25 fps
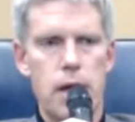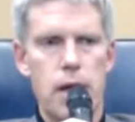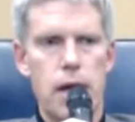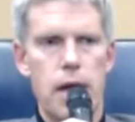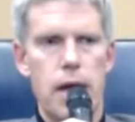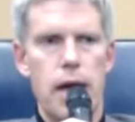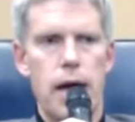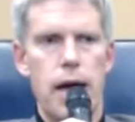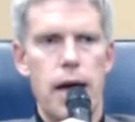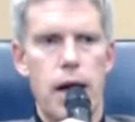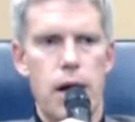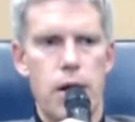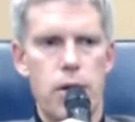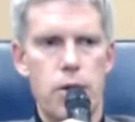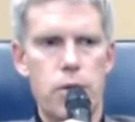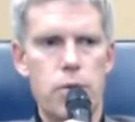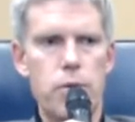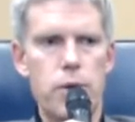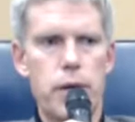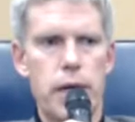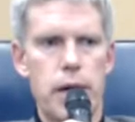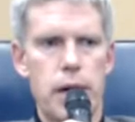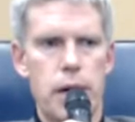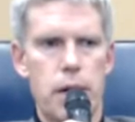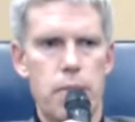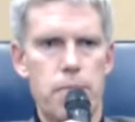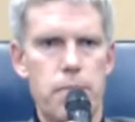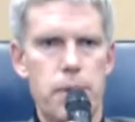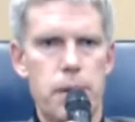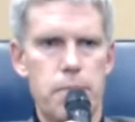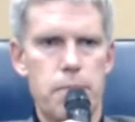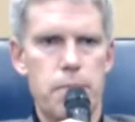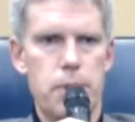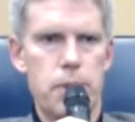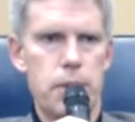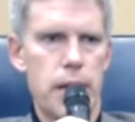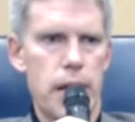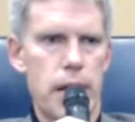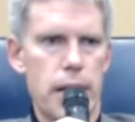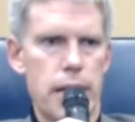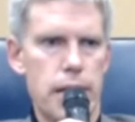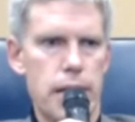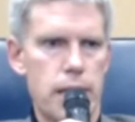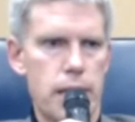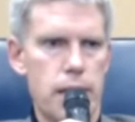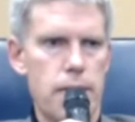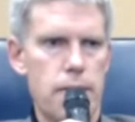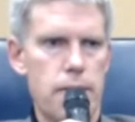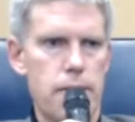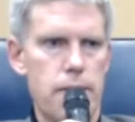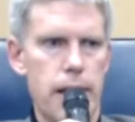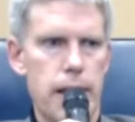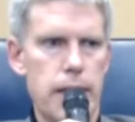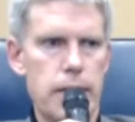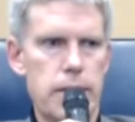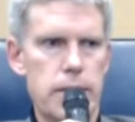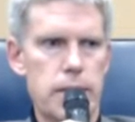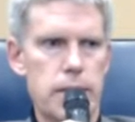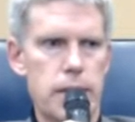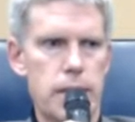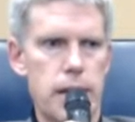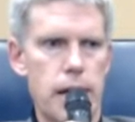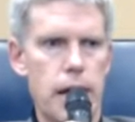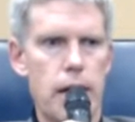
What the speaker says: How do we help people not get infected?